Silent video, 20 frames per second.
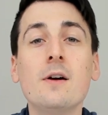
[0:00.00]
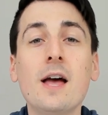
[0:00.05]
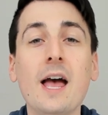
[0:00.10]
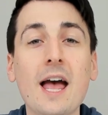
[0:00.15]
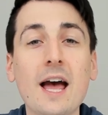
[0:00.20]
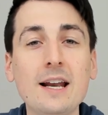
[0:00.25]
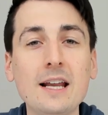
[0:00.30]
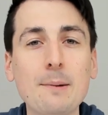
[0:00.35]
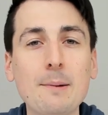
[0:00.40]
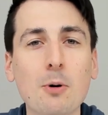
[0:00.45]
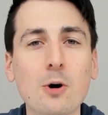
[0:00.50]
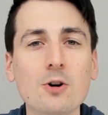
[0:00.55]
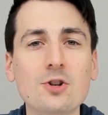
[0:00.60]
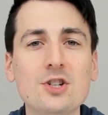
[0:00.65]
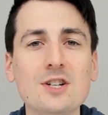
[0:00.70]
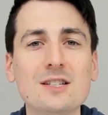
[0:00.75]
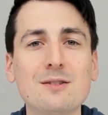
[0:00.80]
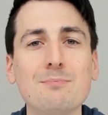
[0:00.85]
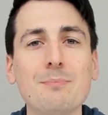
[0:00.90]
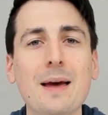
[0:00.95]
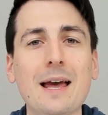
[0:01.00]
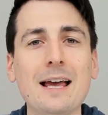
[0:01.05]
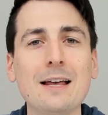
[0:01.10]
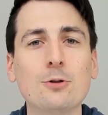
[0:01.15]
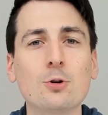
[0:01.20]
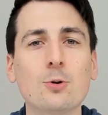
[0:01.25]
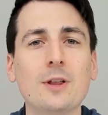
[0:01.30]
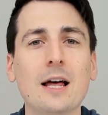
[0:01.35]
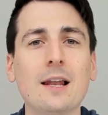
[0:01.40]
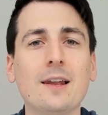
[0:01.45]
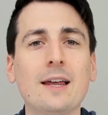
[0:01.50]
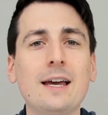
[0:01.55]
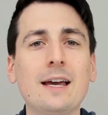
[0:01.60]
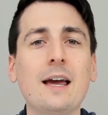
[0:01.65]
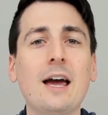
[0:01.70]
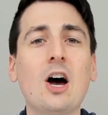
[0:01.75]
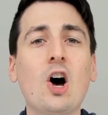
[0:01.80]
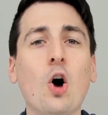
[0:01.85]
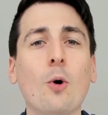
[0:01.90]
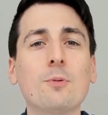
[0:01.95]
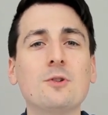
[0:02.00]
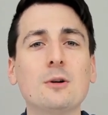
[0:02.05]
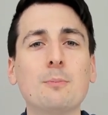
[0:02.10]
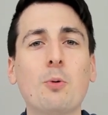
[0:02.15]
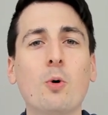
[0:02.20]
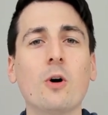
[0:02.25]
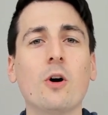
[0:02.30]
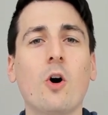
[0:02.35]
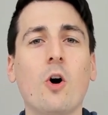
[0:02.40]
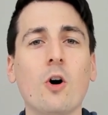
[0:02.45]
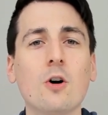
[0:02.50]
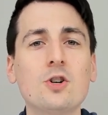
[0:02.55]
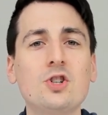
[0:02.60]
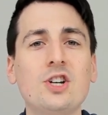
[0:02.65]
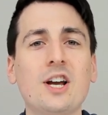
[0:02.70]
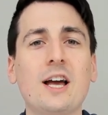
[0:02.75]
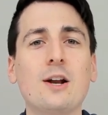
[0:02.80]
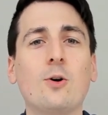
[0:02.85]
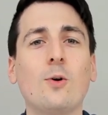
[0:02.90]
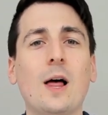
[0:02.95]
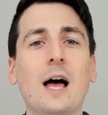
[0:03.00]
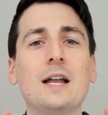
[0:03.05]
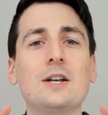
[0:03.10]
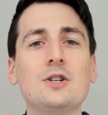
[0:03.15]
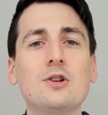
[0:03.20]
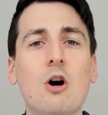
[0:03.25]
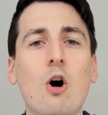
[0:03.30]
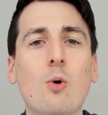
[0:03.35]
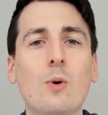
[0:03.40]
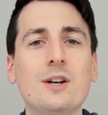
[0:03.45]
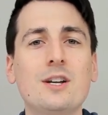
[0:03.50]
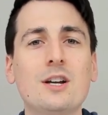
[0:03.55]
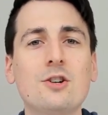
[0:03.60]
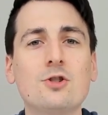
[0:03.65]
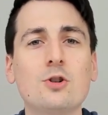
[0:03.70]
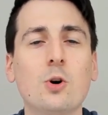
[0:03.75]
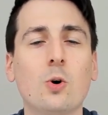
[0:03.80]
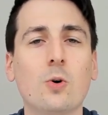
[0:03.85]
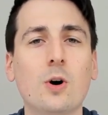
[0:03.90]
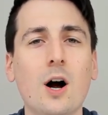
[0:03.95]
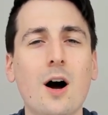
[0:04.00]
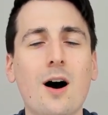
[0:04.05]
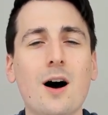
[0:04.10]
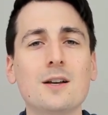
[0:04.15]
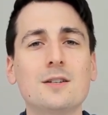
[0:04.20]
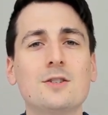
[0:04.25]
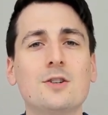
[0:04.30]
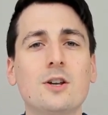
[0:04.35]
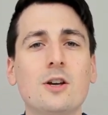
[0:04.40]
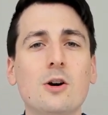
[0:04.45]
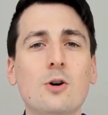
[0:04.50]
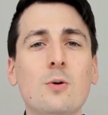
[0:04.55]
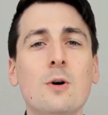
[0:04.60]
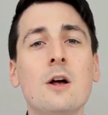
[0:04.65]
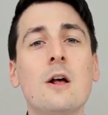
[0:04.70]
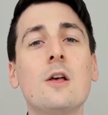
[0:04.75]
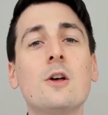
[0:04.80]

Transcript: Any purchase made through that link helps support our channel at no additional cost to you.